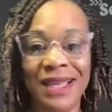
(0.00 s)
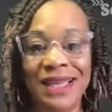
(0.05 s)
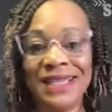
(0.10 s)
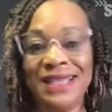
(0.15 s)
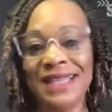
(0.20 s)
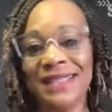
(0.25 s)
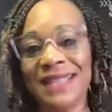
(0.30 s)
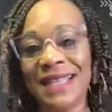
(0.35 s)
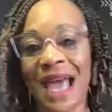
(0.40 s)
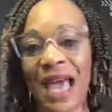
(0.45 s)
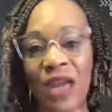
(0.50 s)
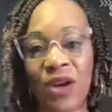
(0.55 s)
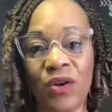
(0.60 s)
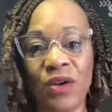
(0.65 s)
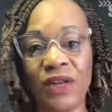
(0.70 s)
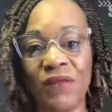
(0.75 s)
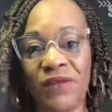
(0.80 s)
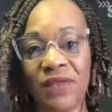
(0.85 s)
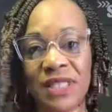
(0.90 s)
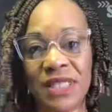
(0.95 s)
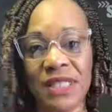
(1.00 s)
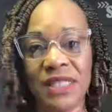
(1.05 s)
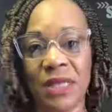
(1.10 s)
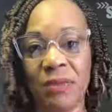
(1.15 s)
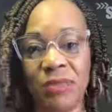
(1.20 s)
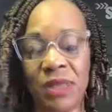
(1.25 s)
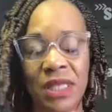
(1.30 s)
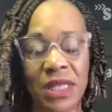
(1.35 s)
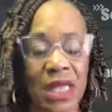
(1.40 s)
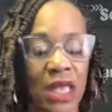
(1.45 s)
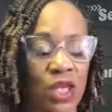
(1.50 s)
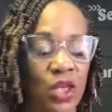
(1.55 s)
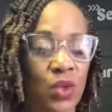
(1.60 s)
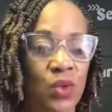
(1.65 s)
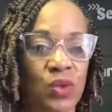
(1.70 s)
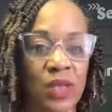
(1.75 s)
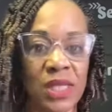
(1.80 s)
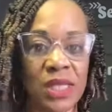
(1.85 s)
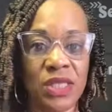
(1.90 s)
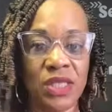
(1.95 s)
Decide on if it's something that
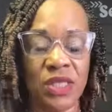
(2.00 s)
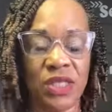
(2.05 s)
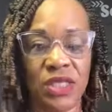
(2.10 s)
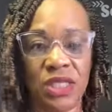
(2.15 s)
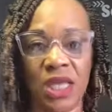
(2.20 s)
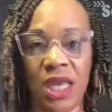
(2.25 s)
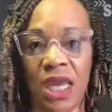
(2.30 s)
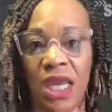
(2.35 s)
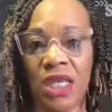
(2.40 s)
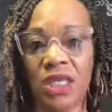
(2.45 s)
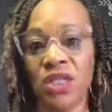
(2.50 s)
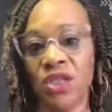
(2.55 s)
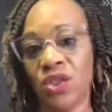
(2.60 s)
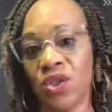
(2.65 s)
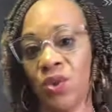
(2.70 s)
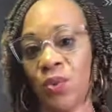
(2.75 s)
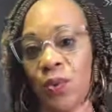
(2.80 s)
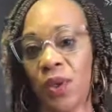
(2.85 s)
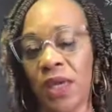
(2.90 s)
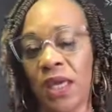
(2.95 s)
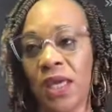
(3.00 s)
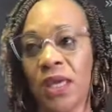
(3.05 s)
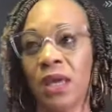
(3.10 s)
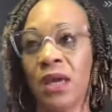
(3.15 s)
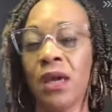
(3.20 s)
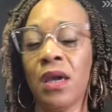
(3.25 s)
you need to change, tweak,